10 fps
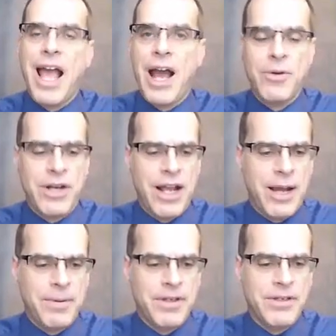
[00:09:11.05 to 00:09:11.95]
how it
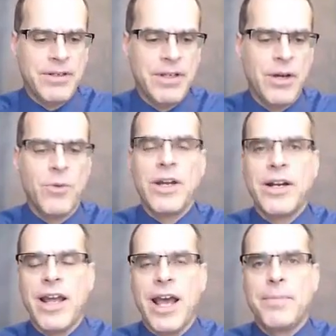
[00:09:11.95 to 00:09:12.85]
happened,
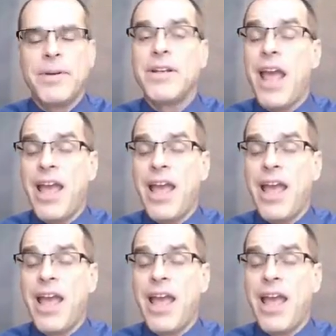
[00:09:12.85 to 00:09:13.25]
when it happened,